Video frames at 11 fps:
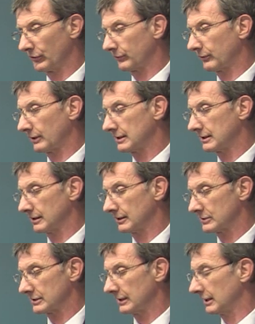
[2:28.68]
that's very
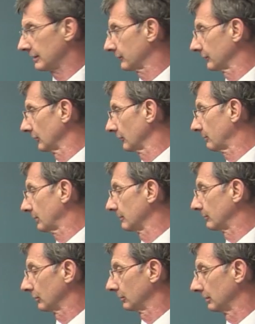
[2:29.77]
close to the heart of a lot of
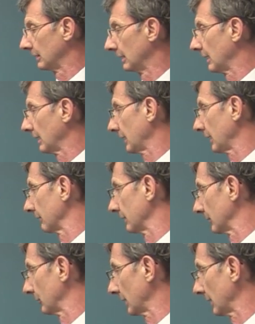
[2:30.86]
people here in
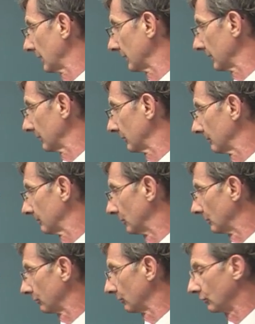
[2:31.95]
ODI, and I know
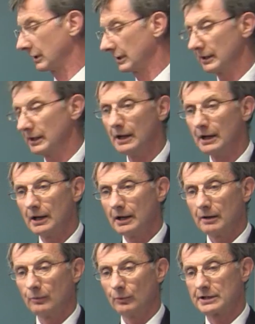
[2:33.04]
more broadly,
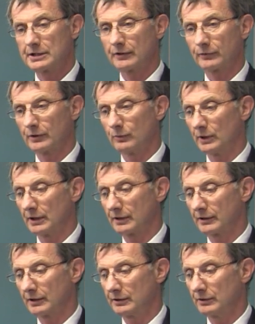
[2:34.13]
which is for the work
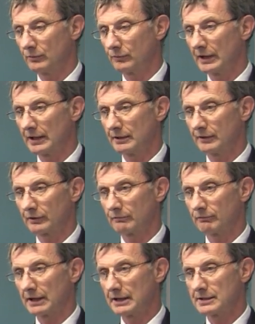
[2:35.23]
that you've done to
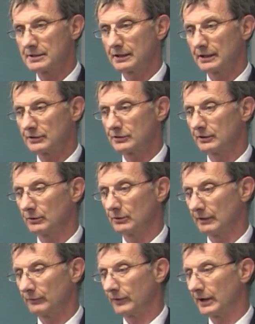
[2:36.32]
raise the
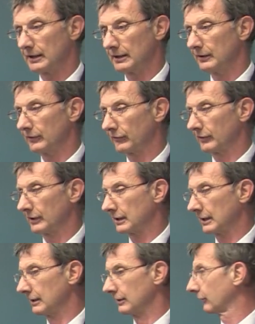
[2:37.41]
issue of violence
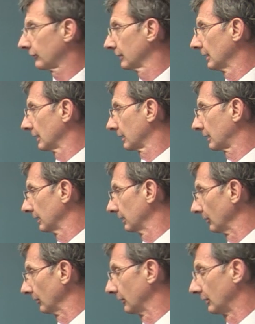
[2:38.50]
against
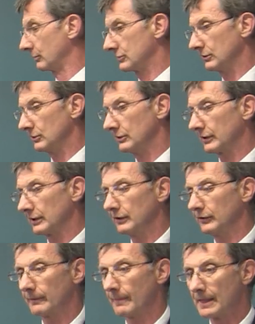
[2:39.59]
girls and
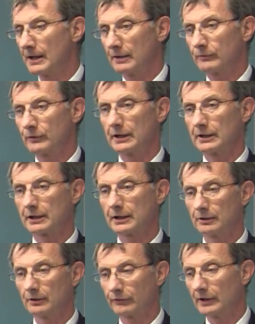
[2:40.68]
opportunities for young
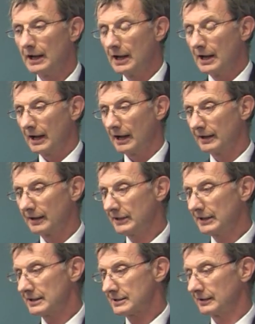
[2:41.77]
girls. And I
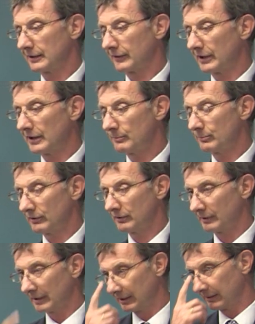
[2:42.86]
think it's an
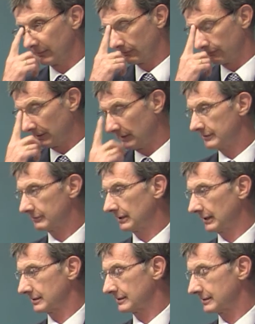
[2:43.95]
example of really
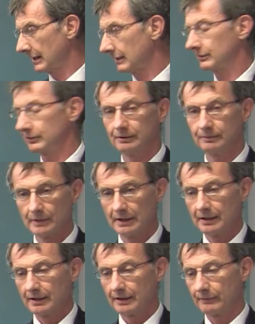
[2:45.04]
trying to tackle
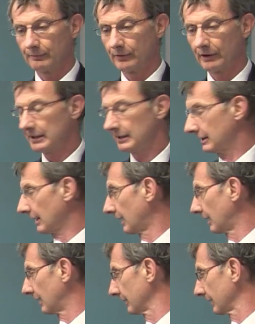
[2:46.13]
the very
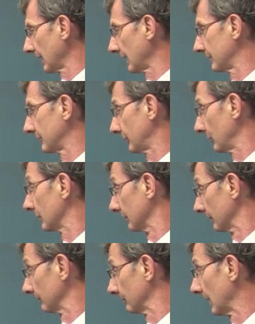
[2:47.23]
hard
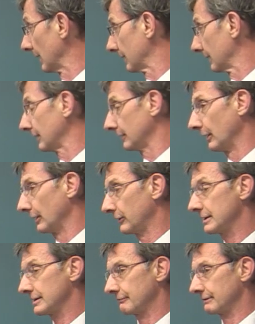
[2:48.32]
attitudinal. You know, I
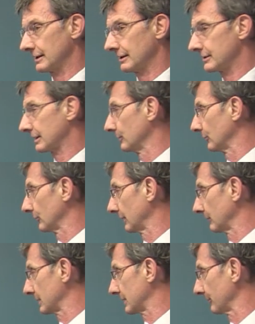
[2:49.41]
think as a research
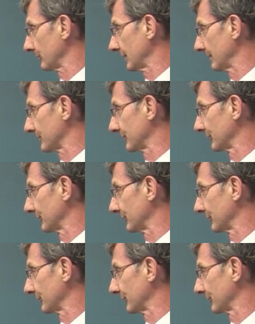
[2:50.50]
community, we sometimes